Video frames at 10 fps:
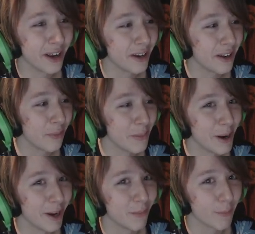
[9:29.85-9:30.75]
and he
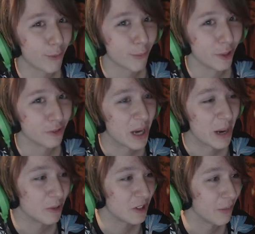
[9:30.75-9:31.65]
reminds me of Springtrap,
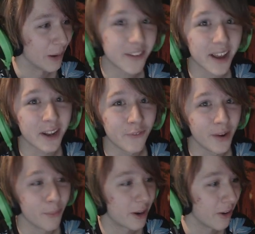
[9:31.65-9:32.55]
which is my second
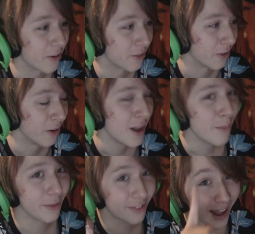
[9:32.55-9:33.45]
favorite character,
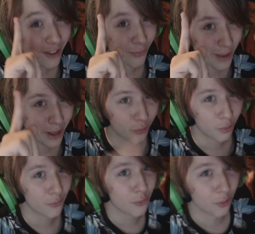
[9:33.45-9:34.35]
besides Mangle,
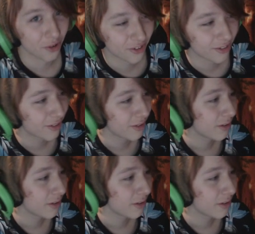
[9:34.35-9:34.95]
of course.